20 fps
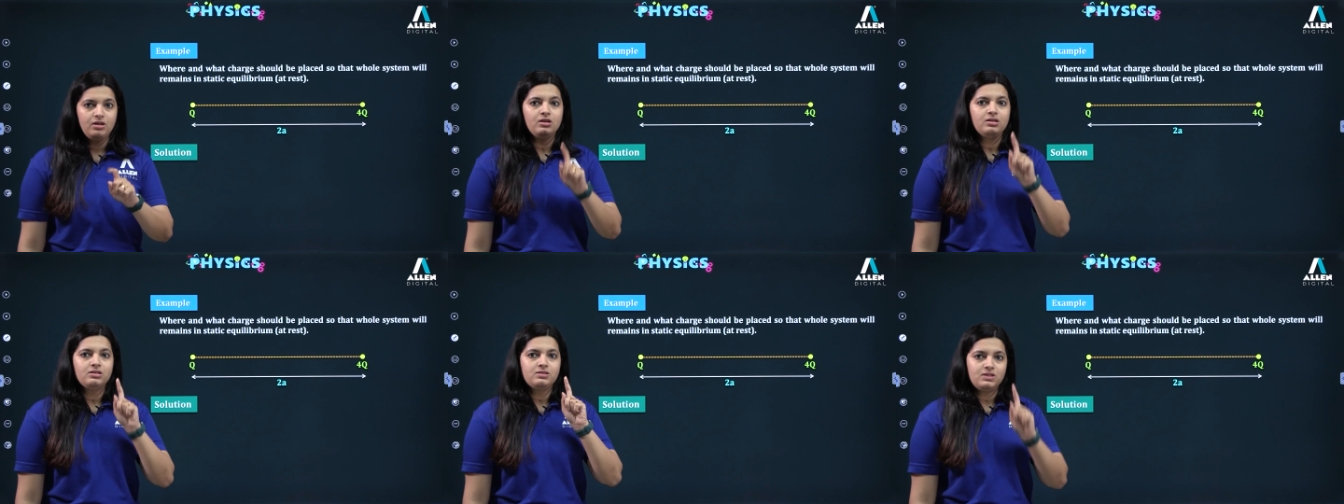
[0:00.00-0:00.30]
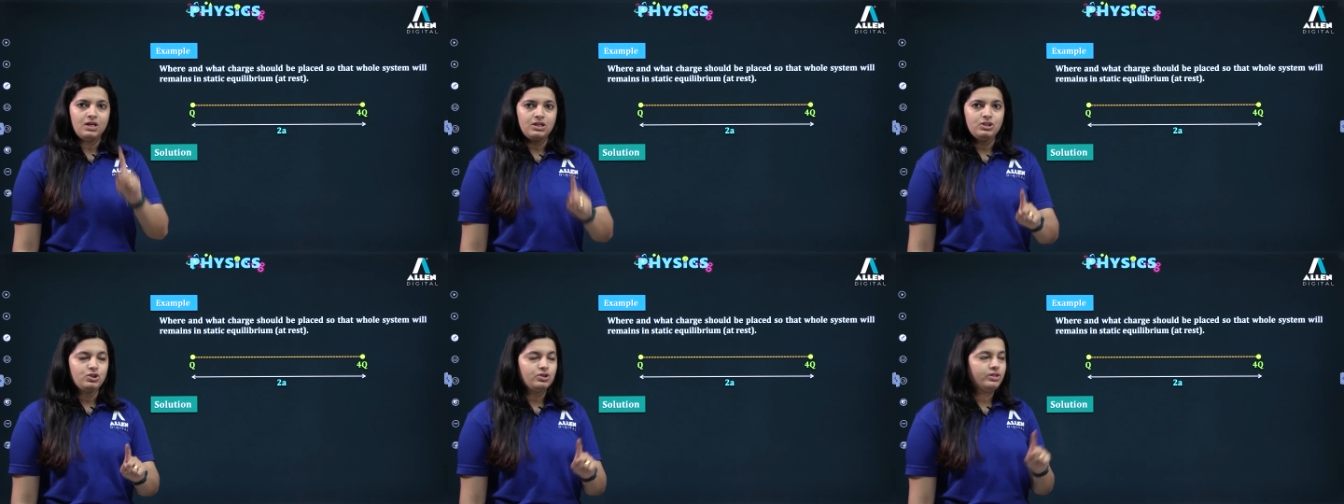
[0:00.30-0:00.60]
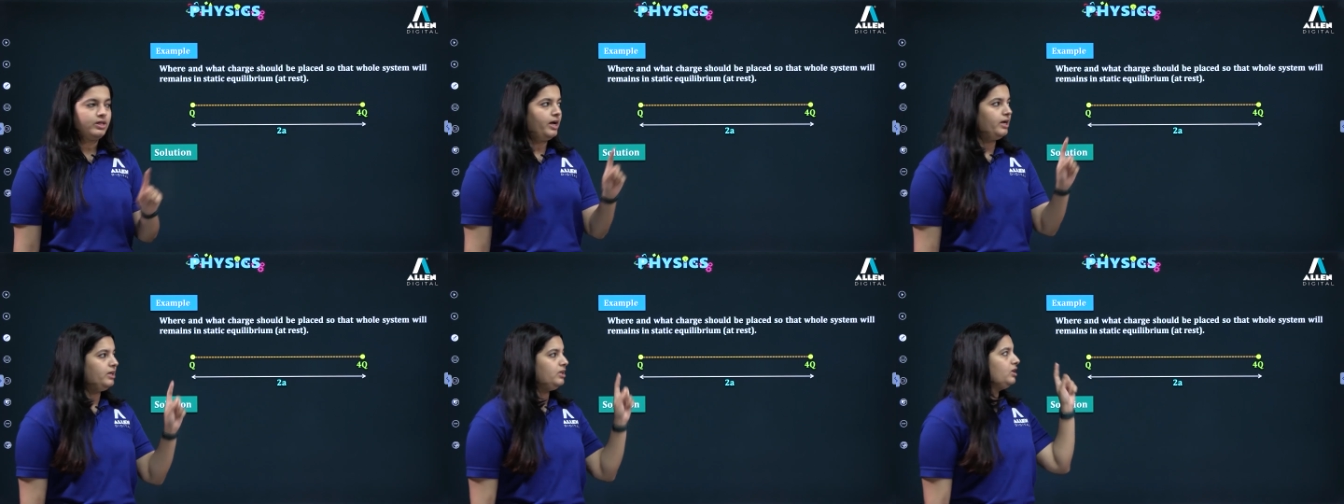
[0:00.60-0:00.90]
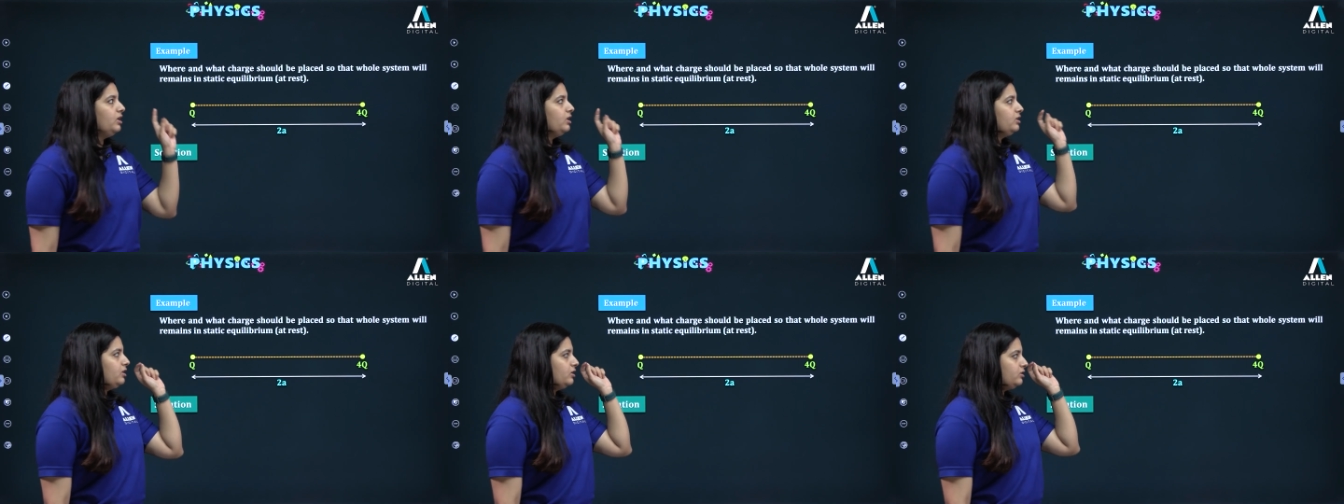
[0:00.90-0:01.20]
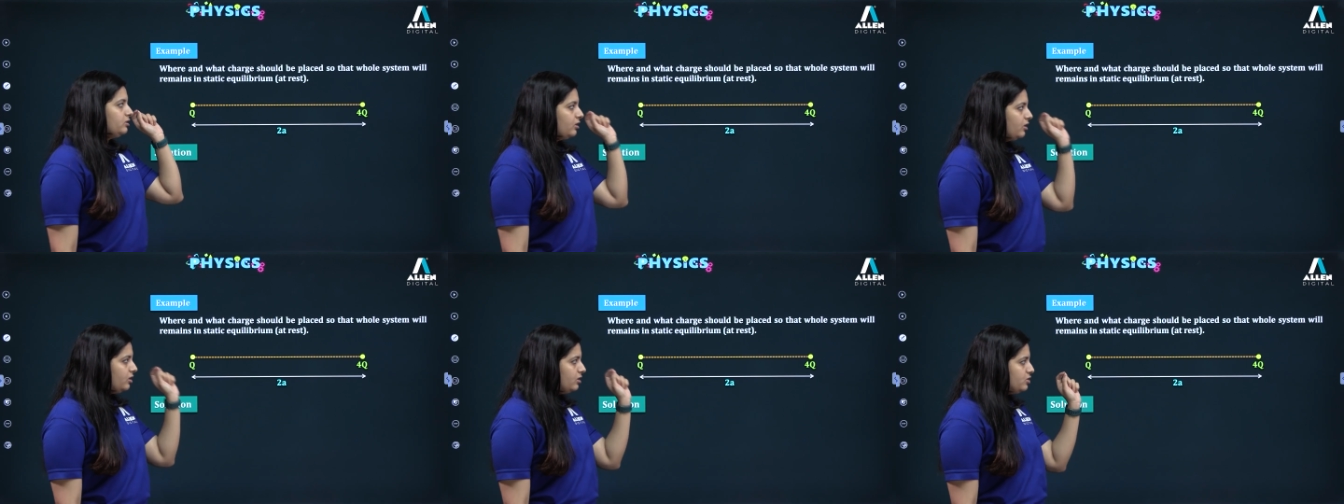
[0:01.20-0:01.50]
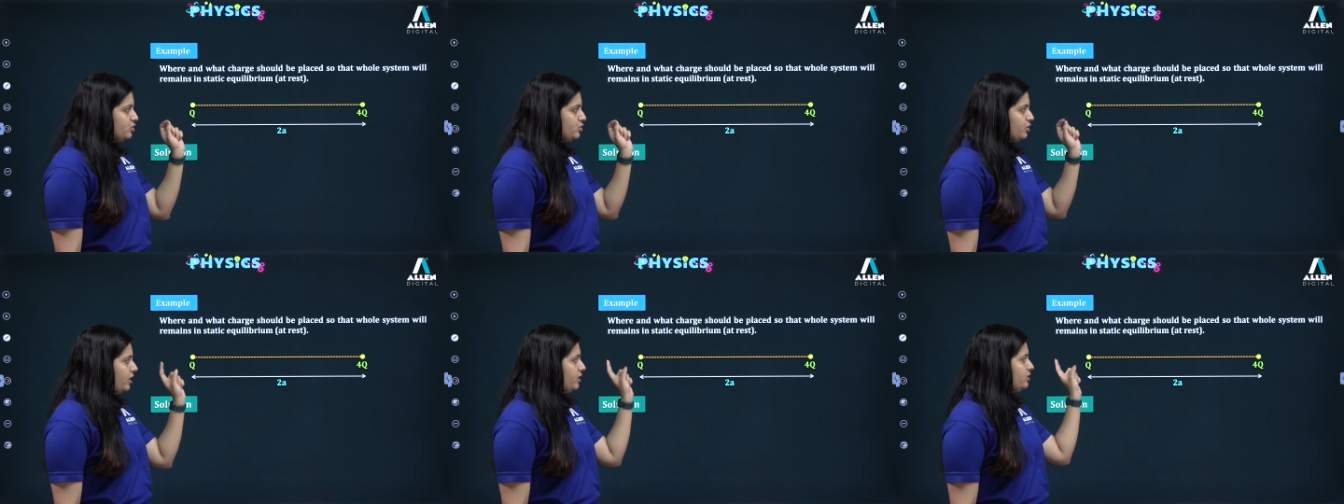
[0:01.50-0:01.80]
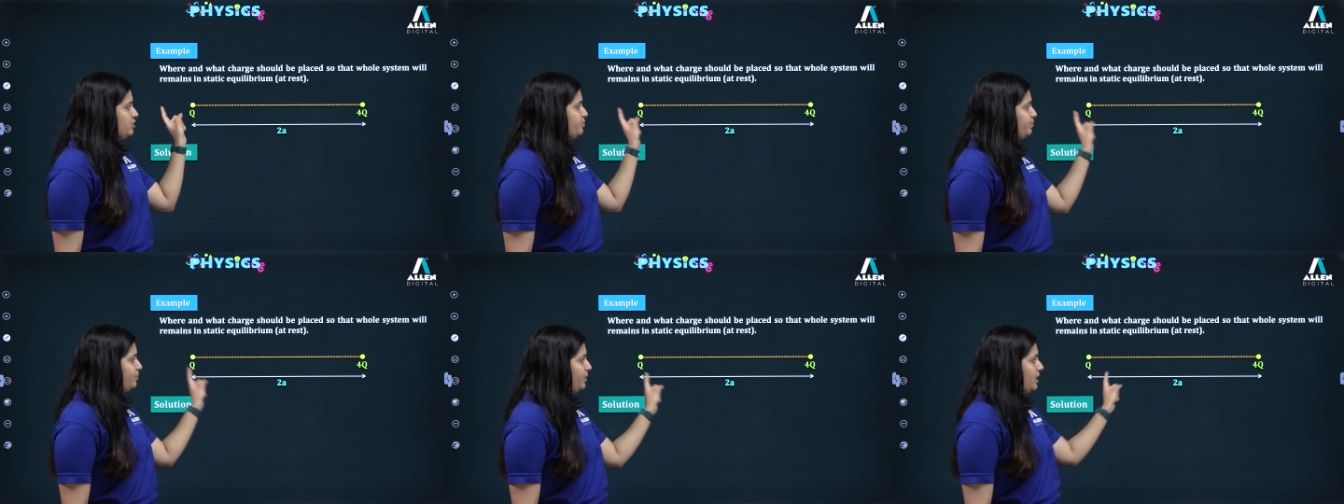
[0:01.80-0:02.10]
such that the third
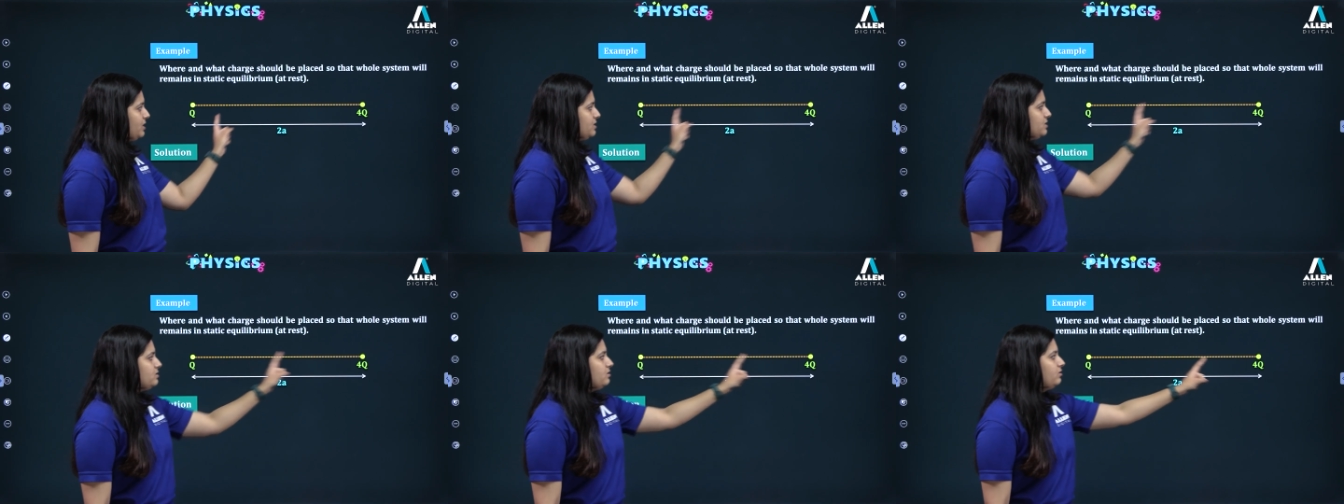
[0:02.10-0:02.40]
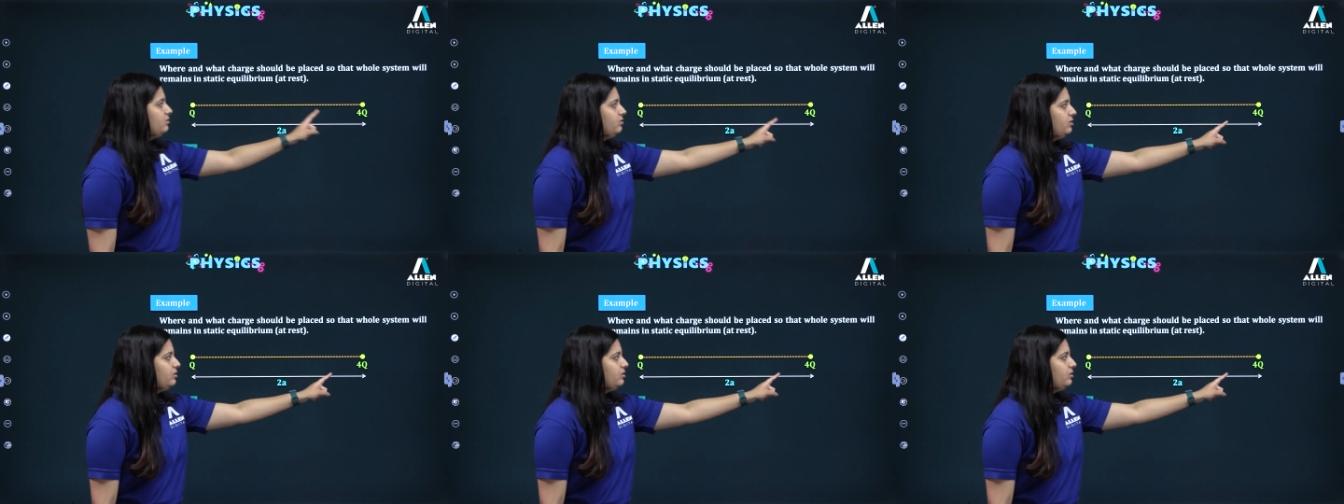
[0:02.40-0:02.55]
charge plus